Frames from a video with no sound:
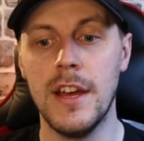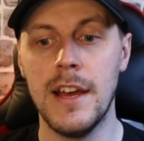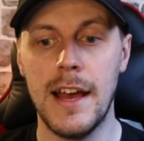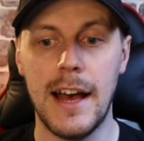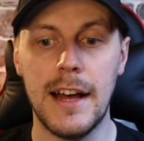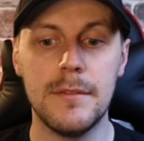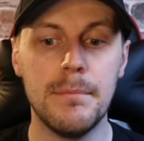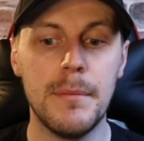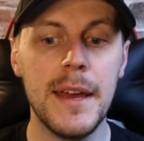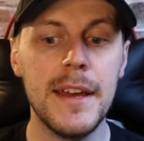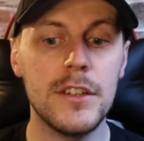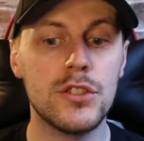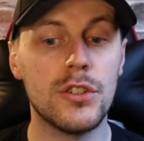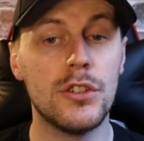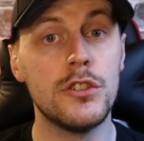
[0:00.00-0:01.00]
and make
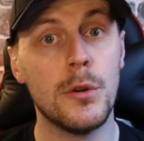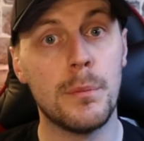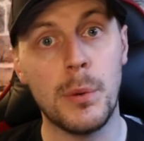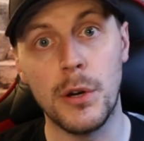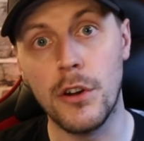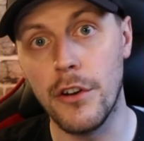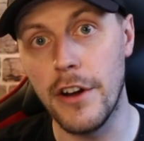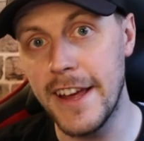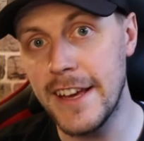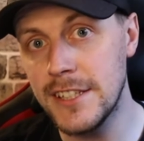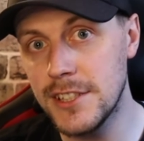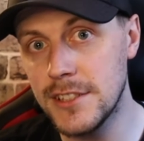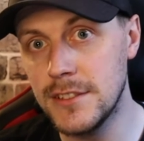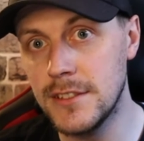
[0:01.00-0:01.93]
sure you're progressing